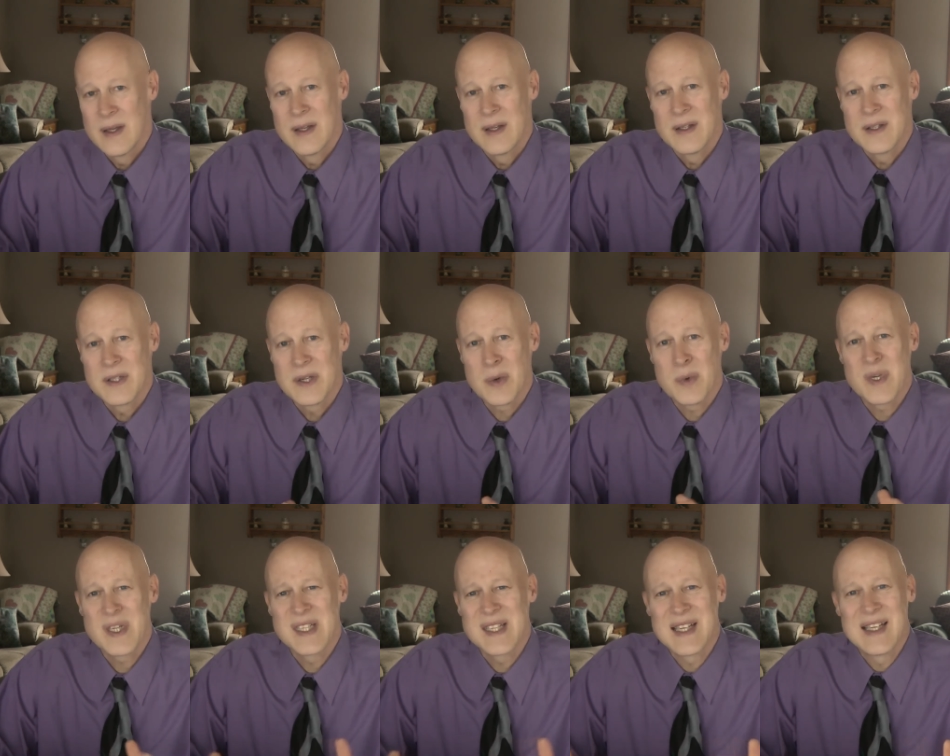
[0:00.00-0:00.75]
So
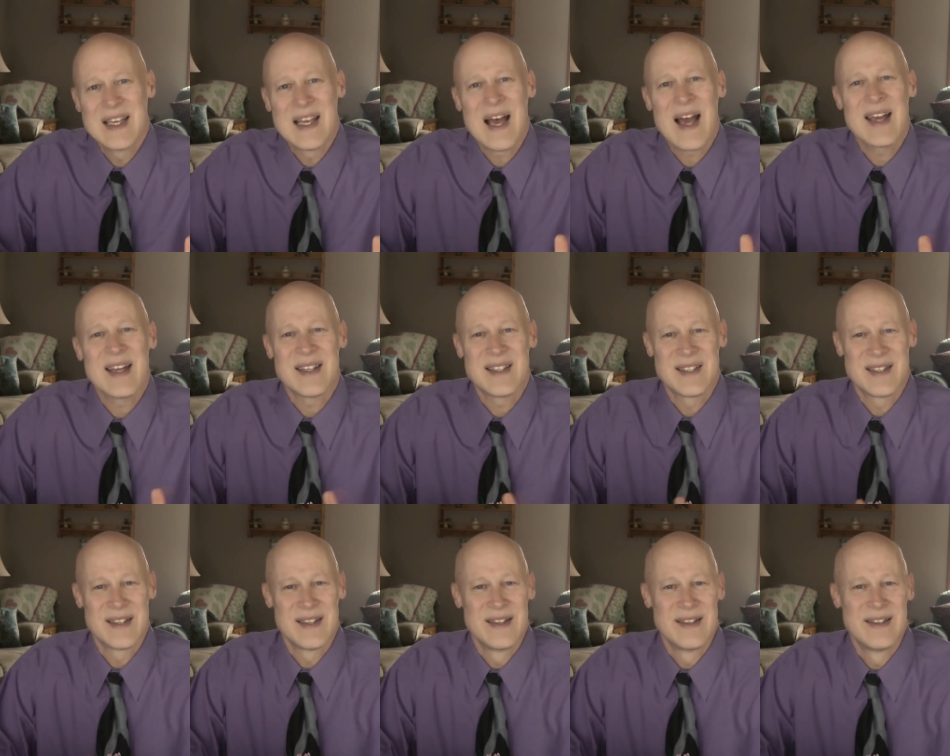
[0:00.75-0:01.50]
we see
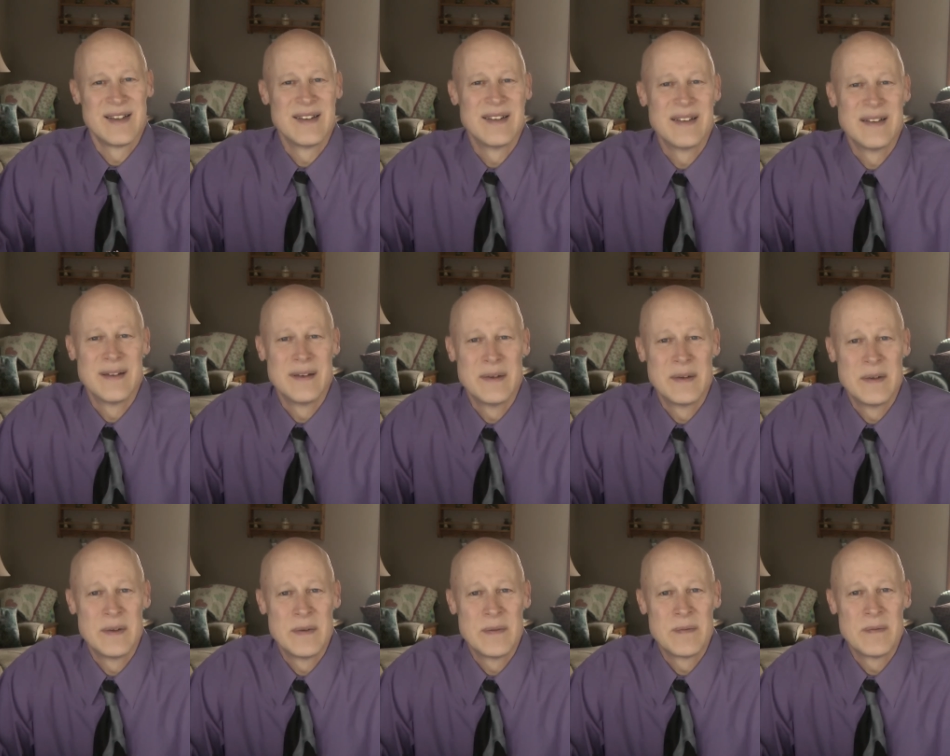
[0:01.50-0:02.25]
light.
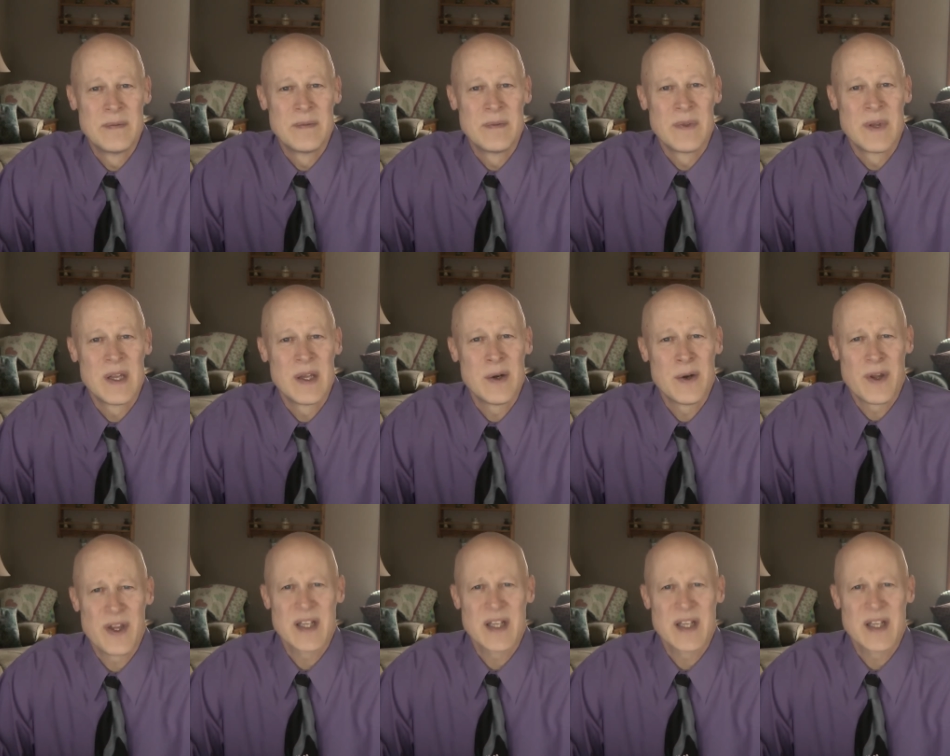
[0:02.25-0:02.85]
You know,